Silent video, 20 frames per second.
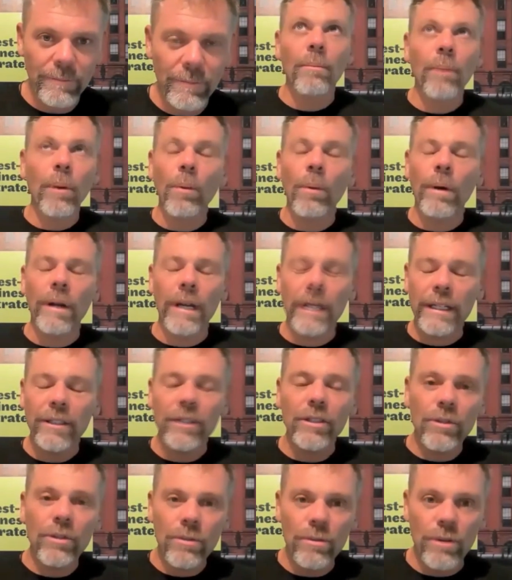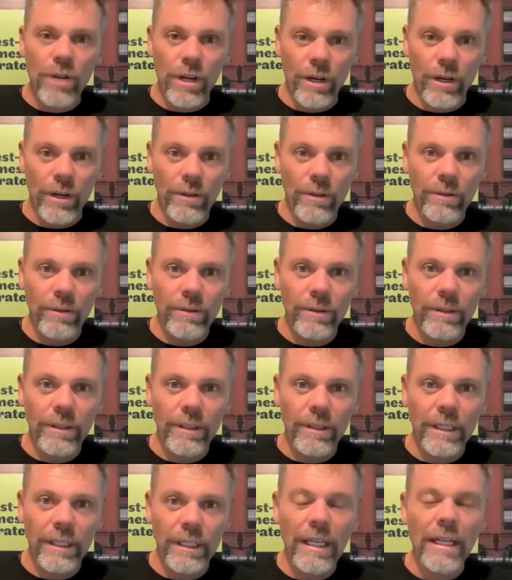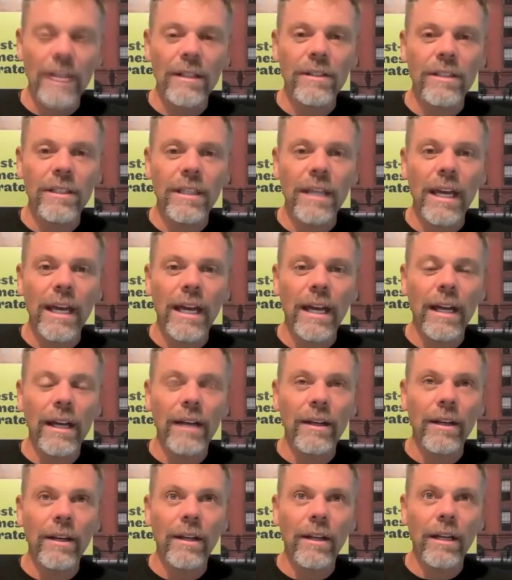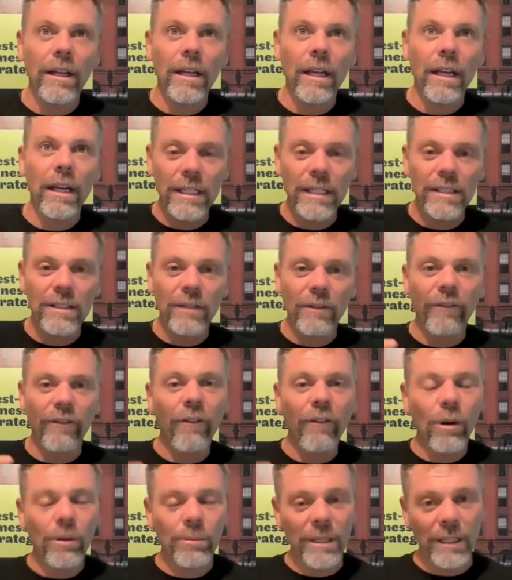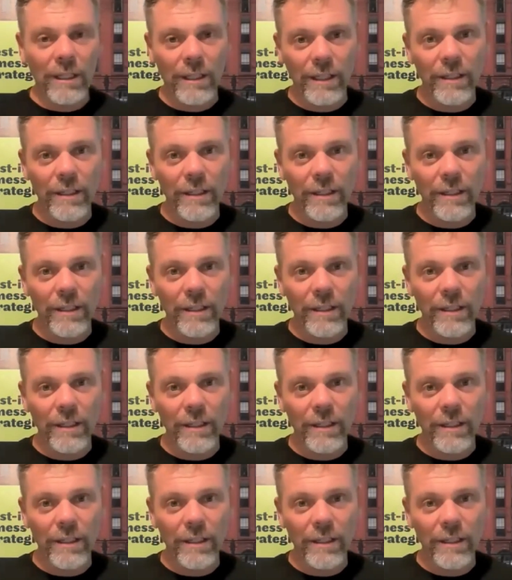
But what I do know is that it's a formula.